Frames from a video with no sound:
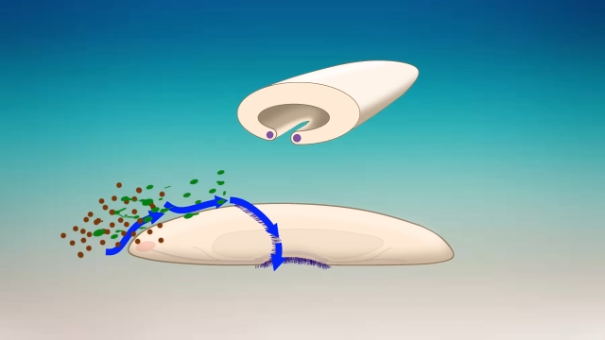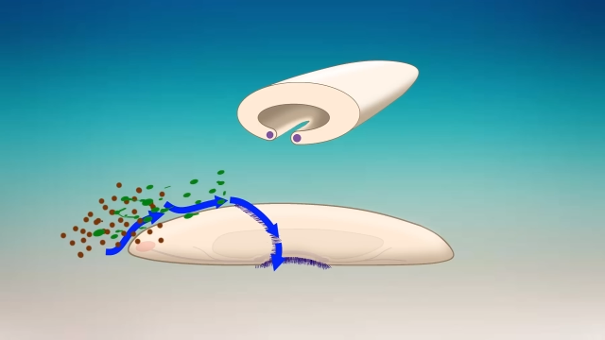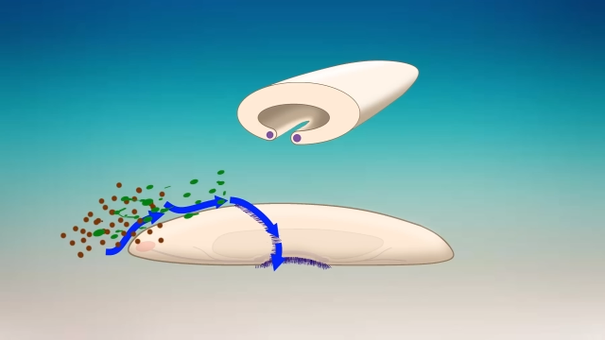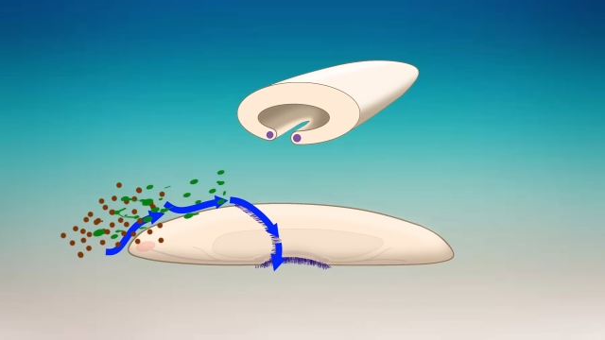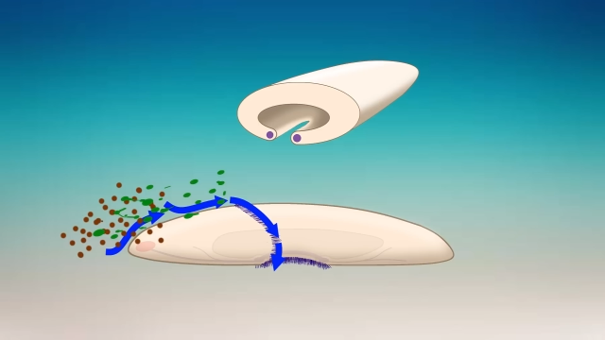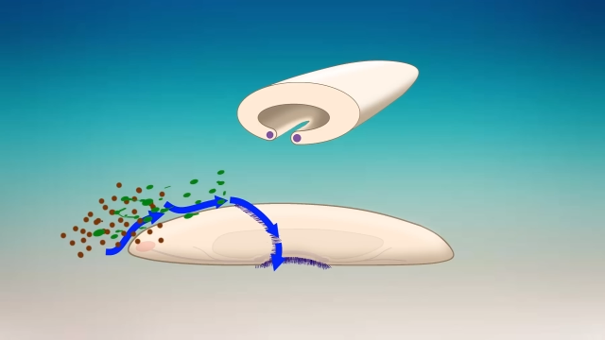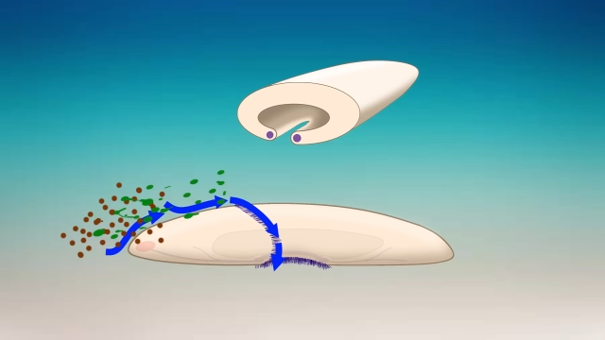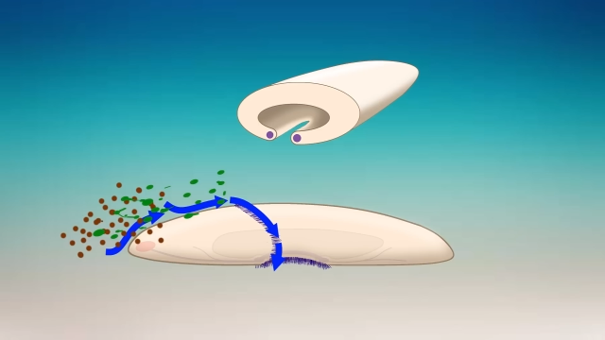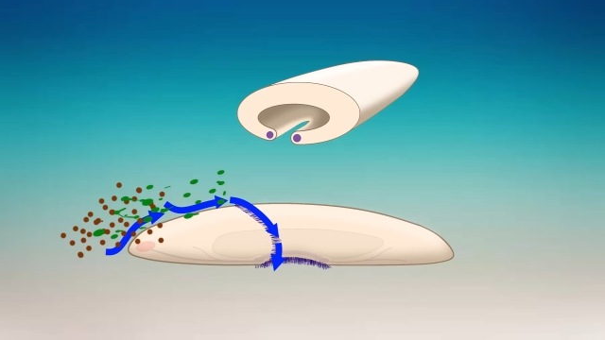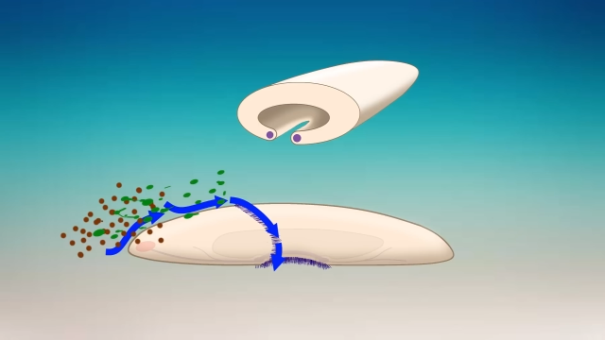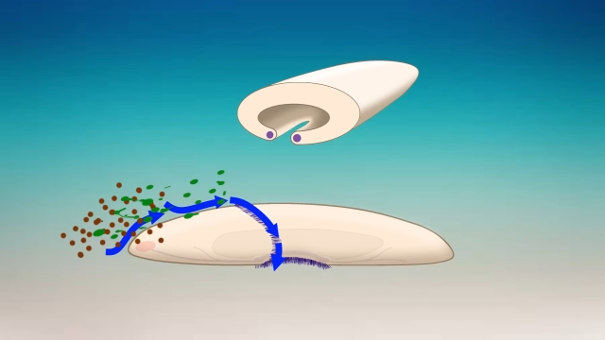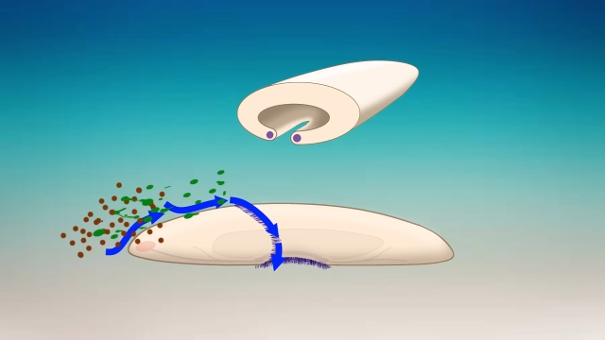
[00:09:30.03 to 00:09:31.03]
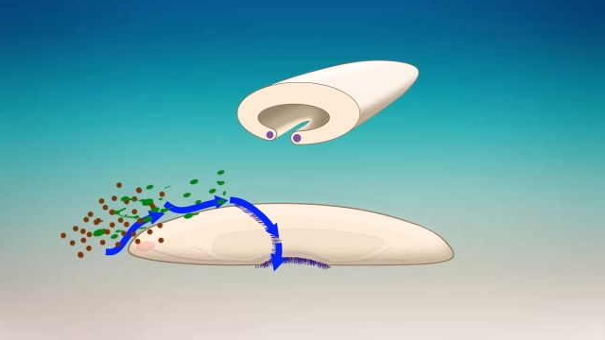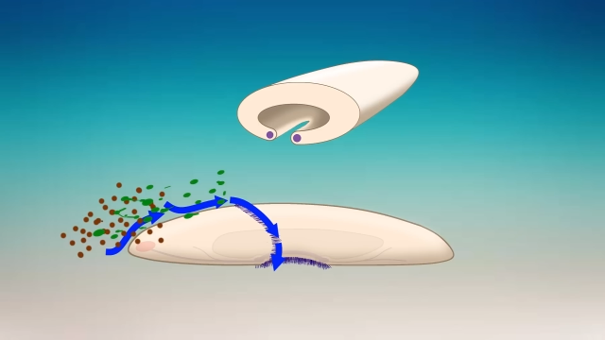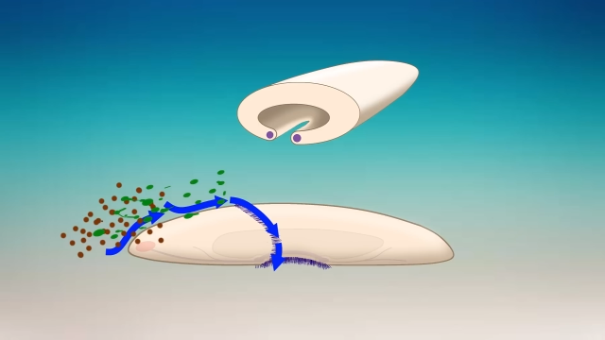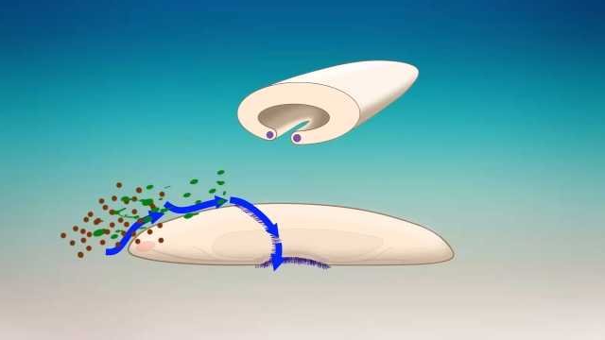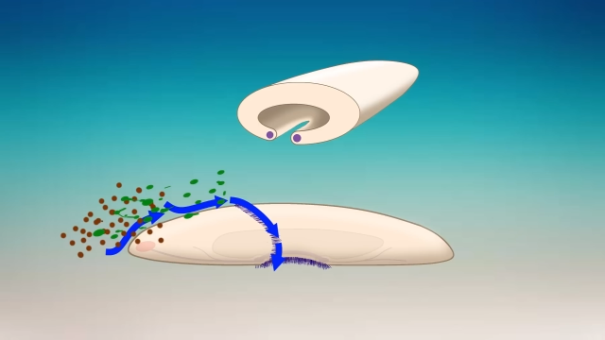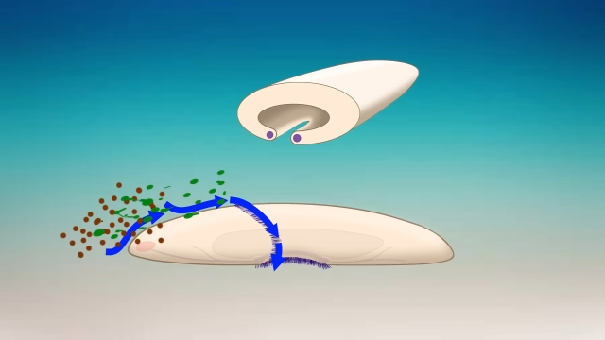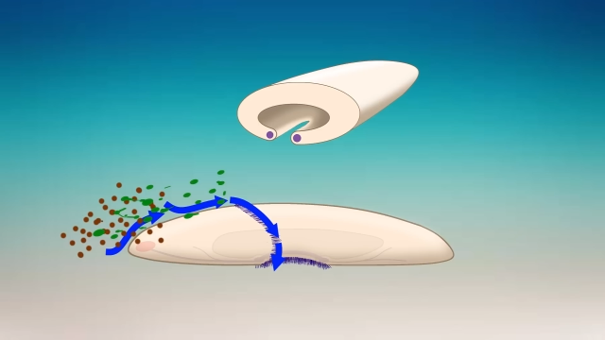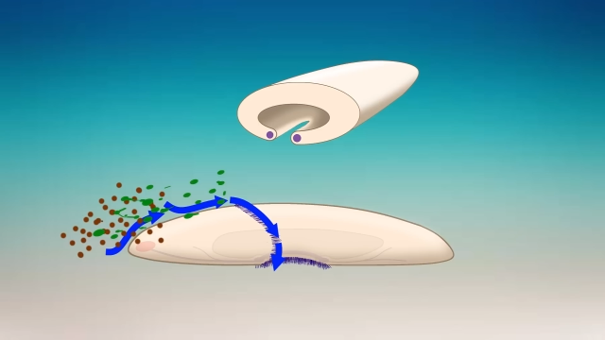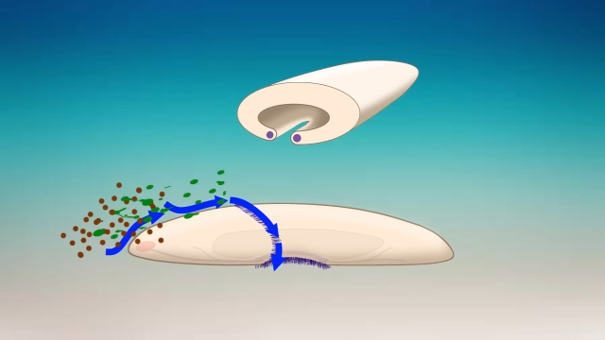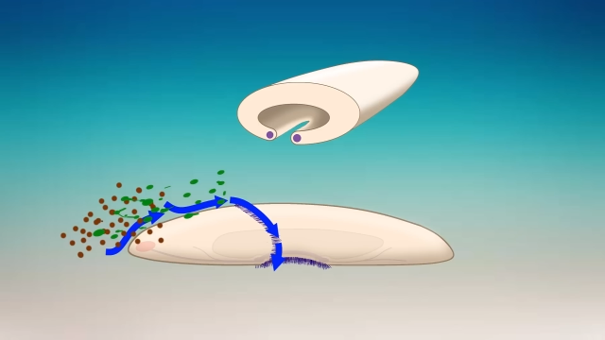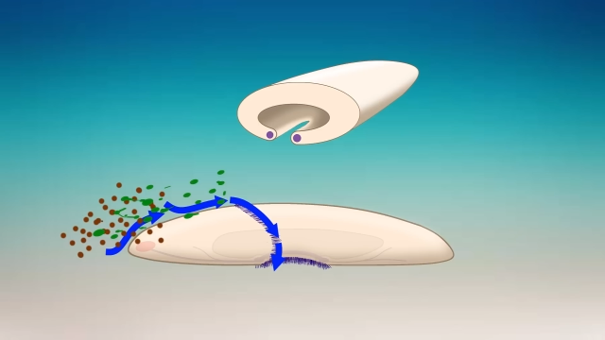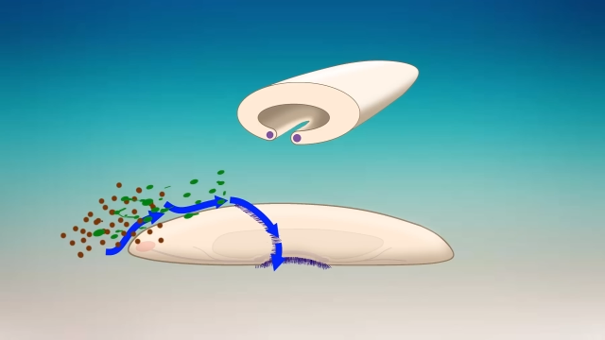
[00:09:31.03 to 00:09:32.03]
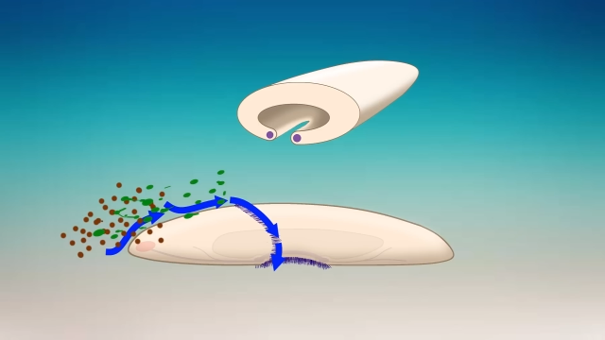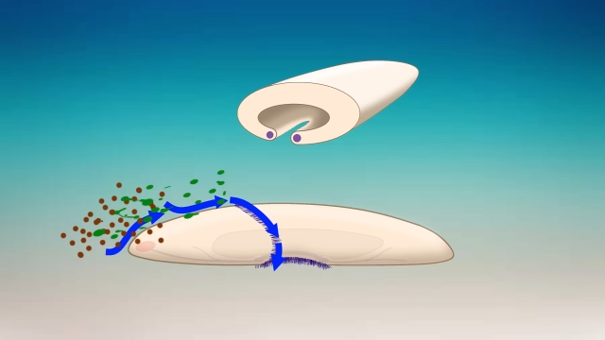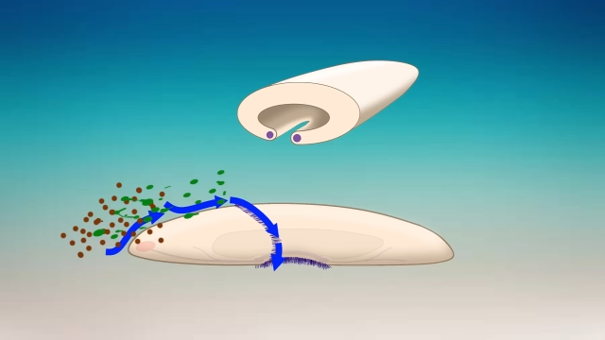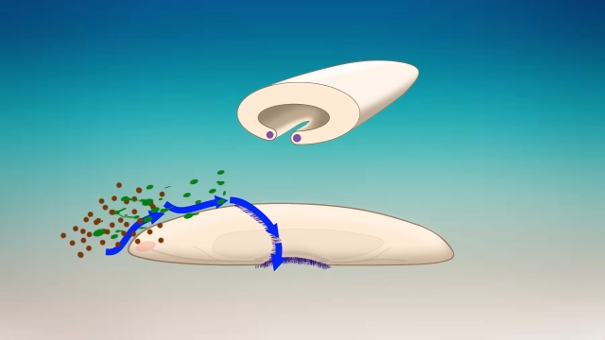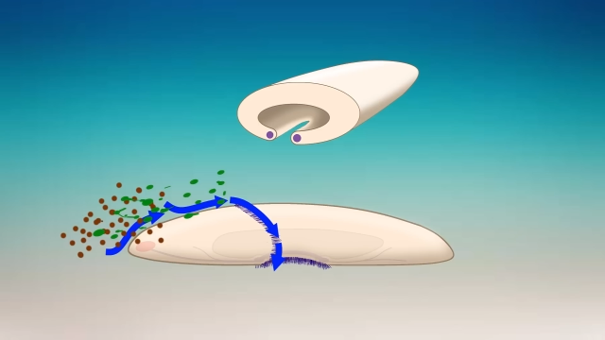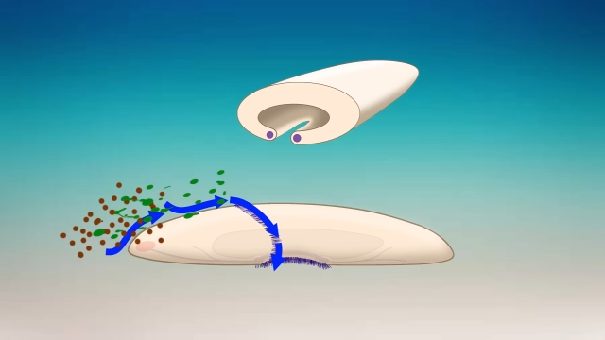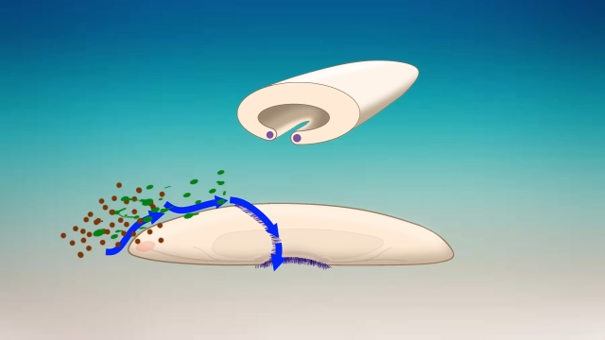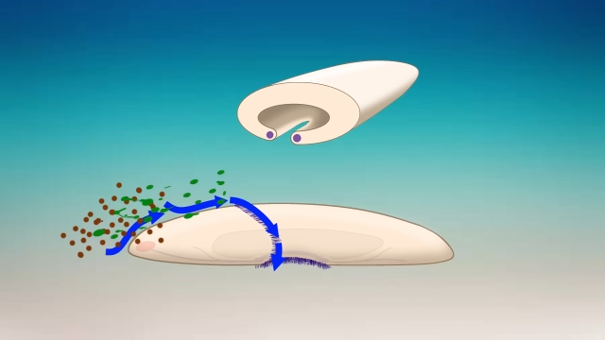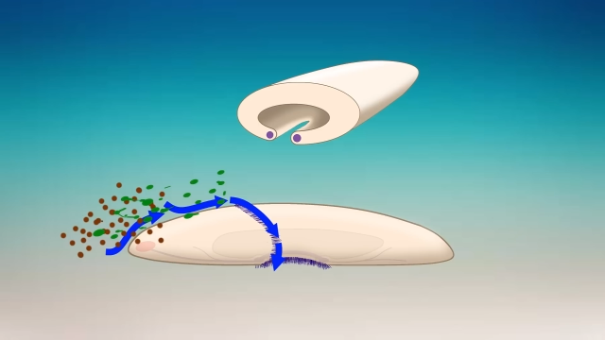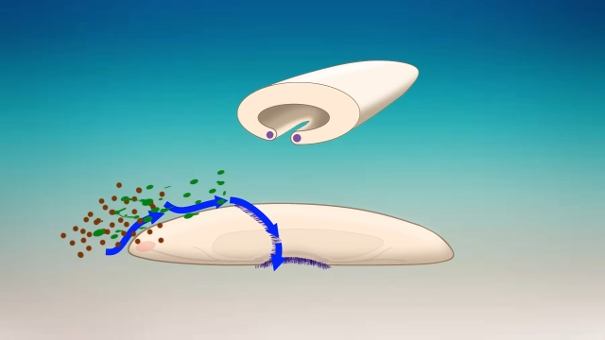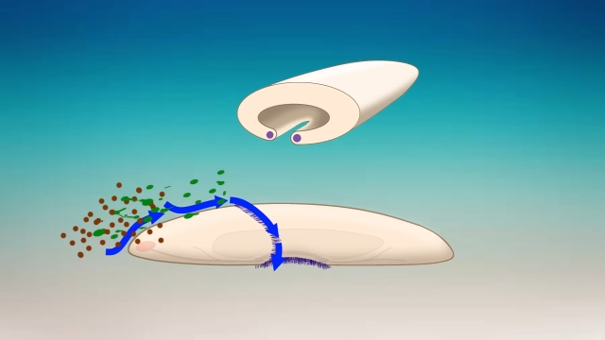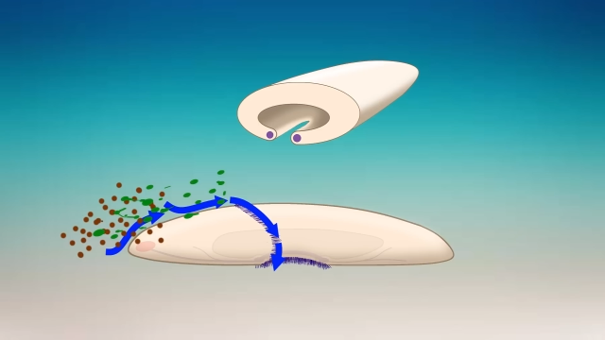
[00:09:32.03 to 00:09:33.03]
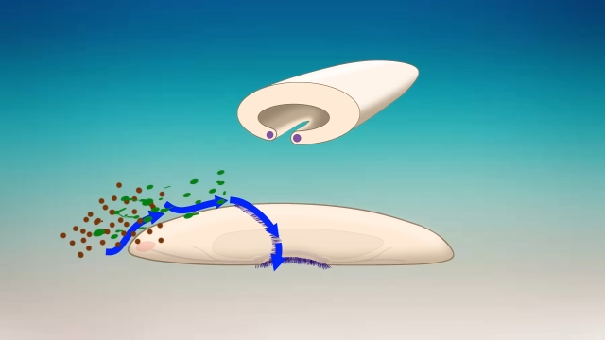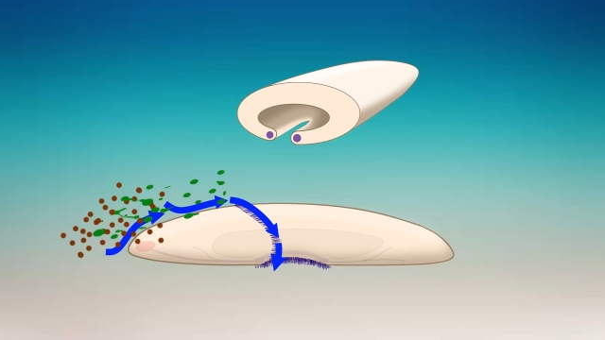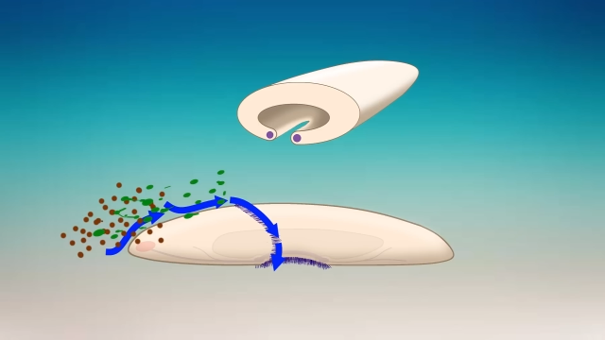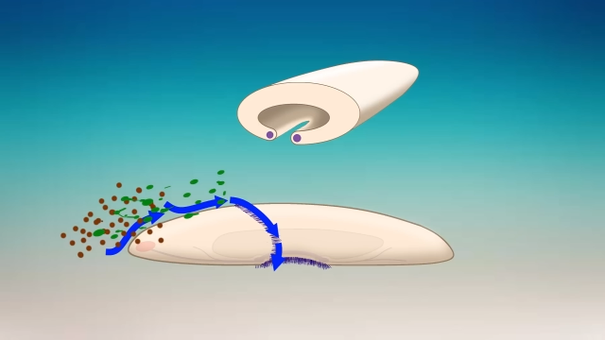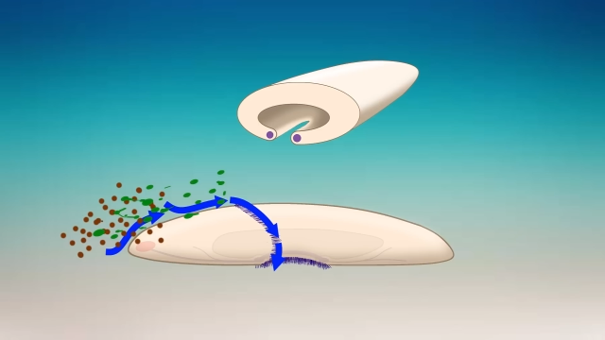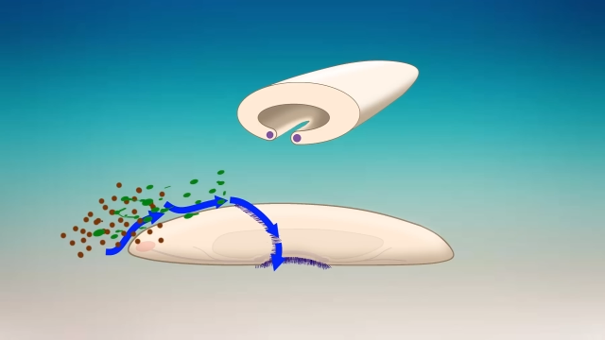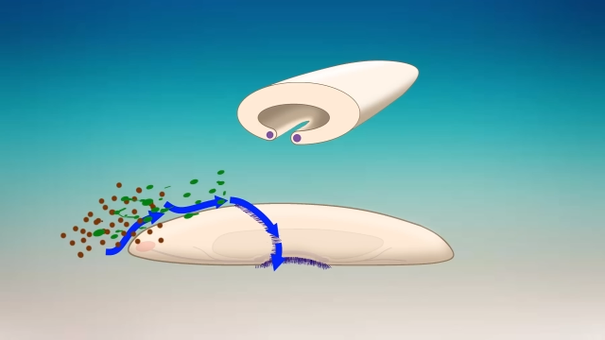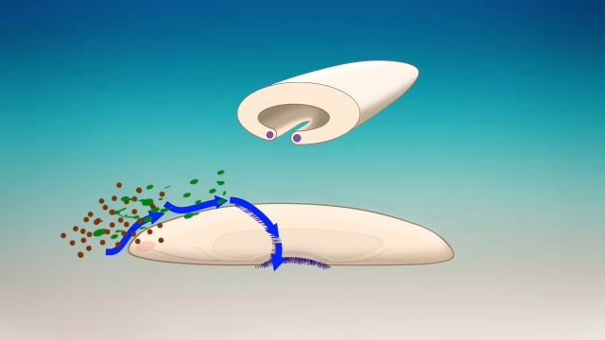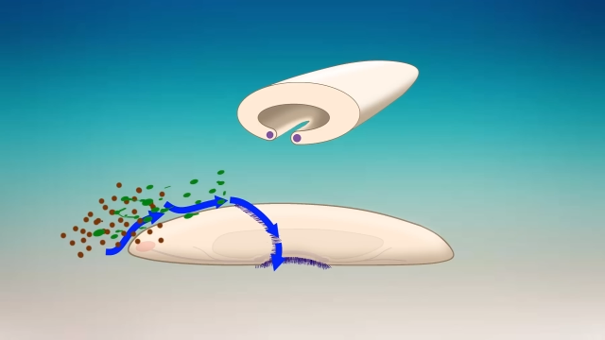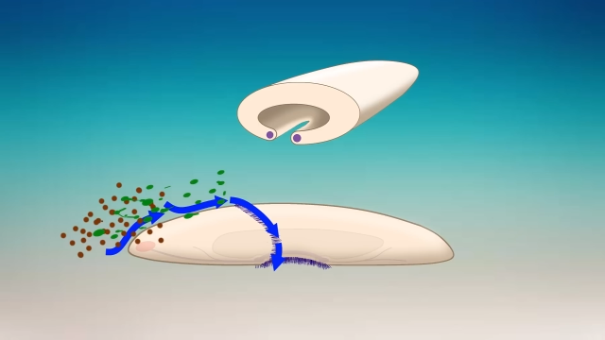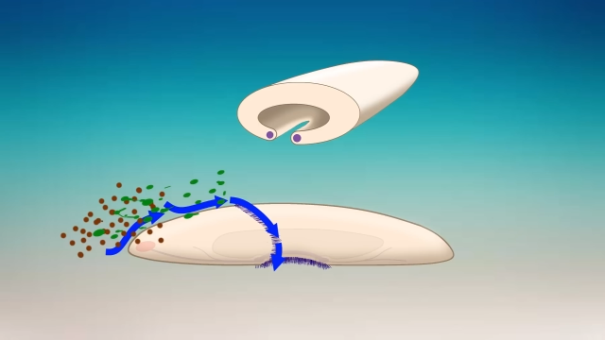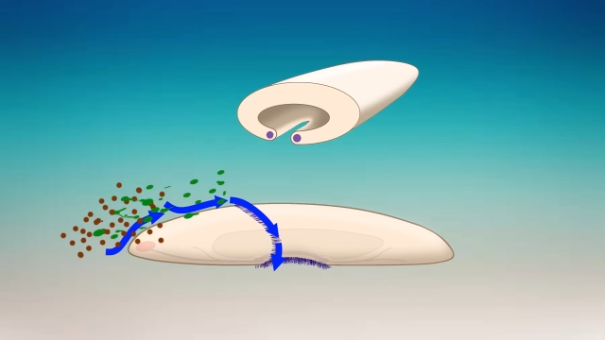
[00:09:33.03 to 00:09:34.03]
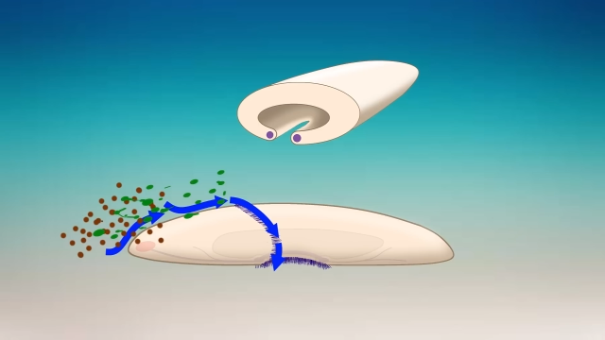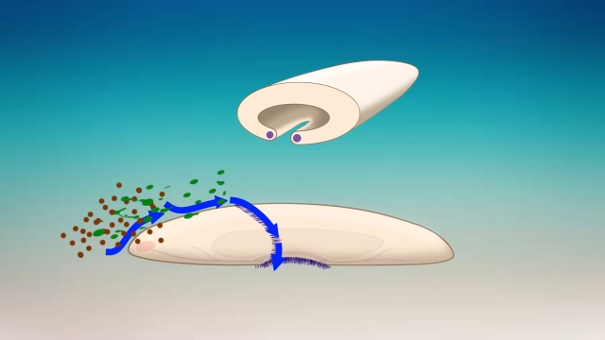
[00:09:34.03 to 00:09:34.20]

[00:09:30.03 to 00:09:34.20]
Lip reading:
[unreadable: no face in view]